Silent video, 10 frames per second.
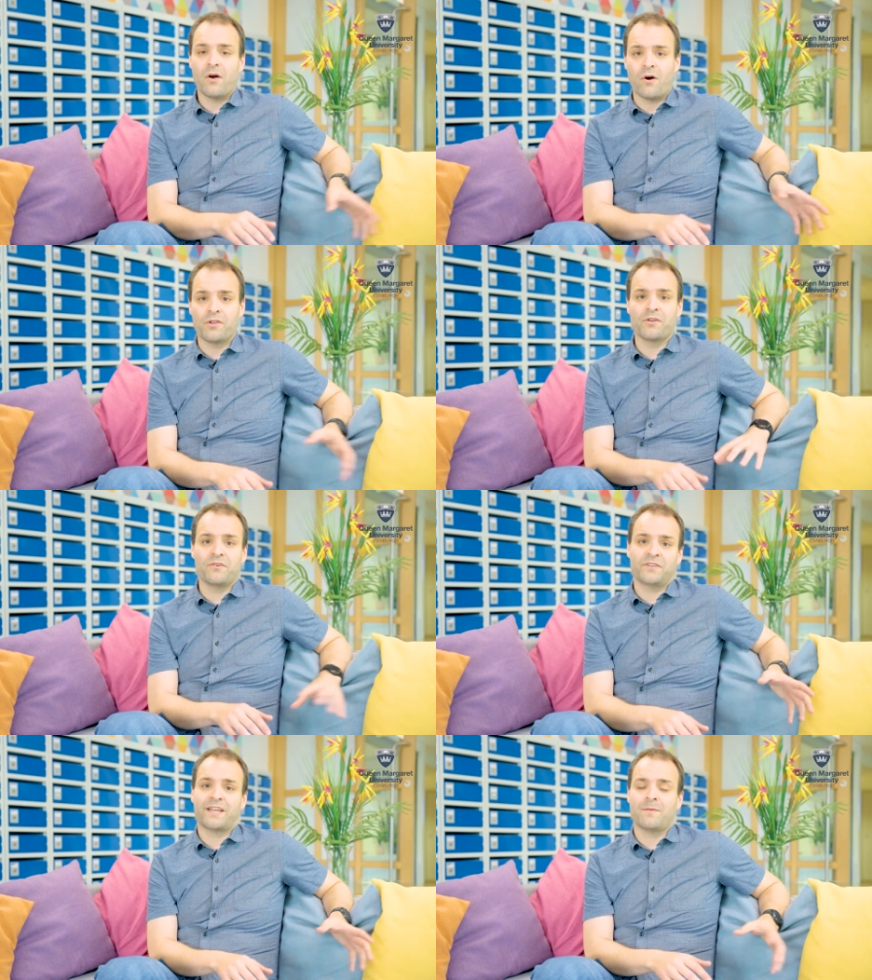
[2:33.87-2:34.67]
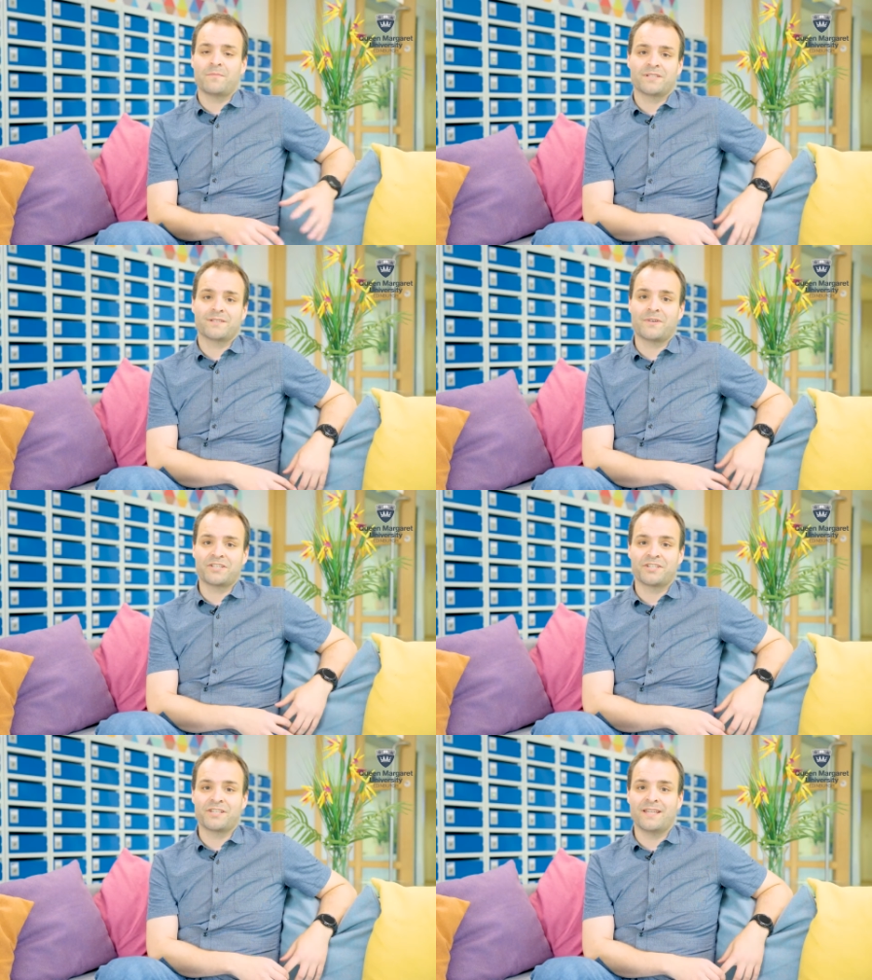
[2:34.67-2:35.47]
on and off the campus as
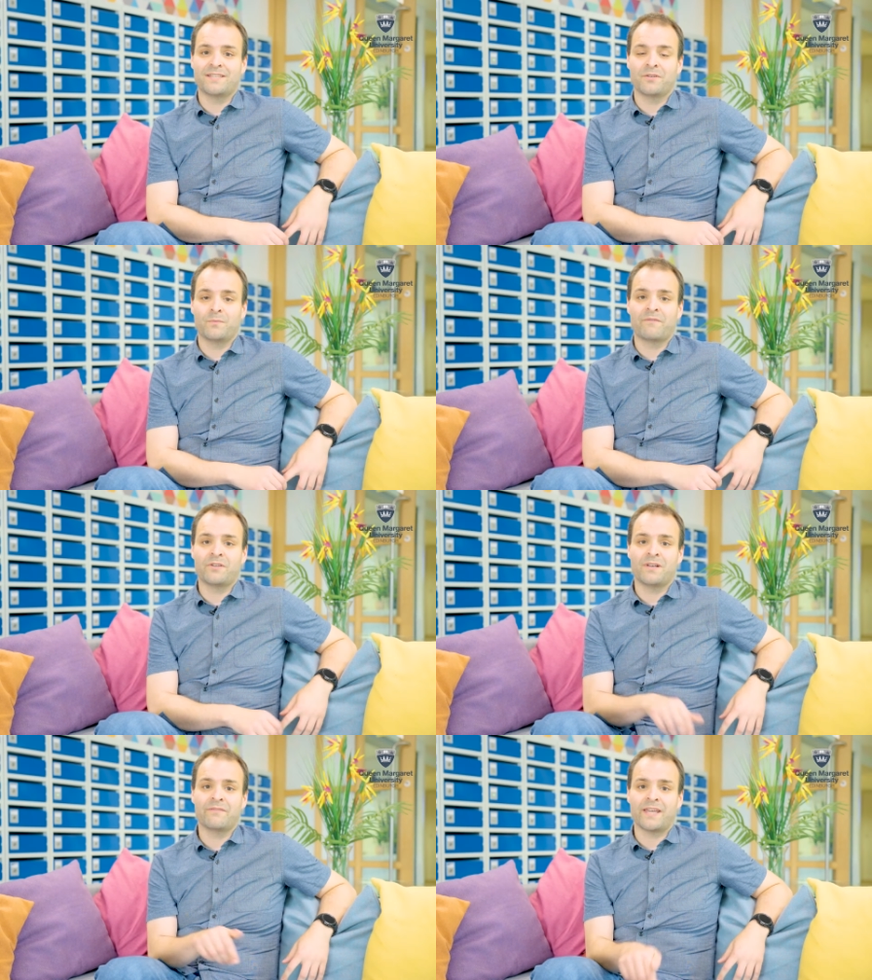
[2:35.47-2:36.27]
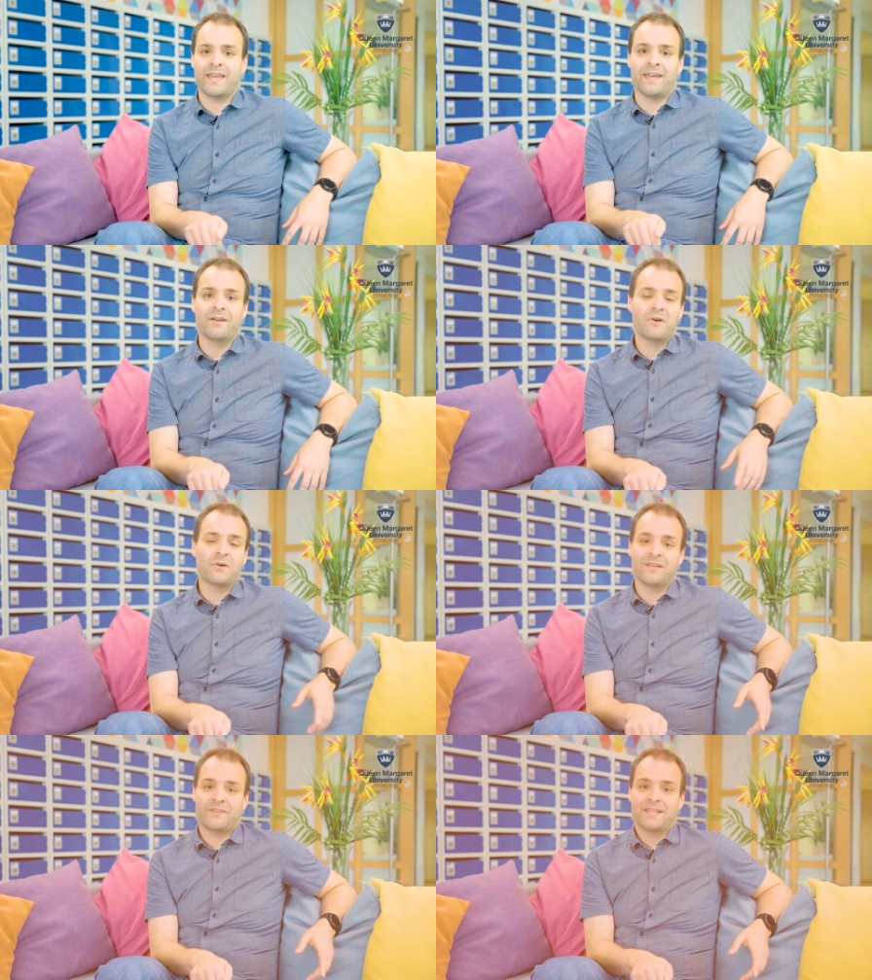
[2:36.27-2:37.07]
much as you need to, whether you're living here
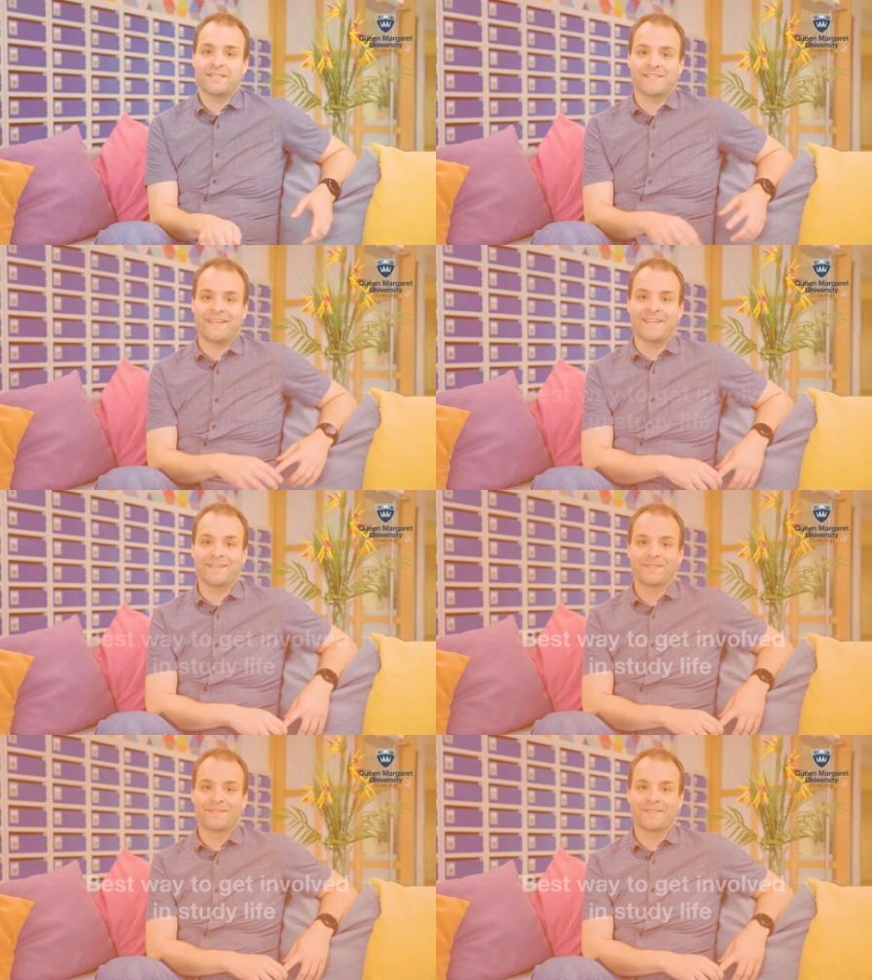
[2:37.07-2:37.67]
or living in the city.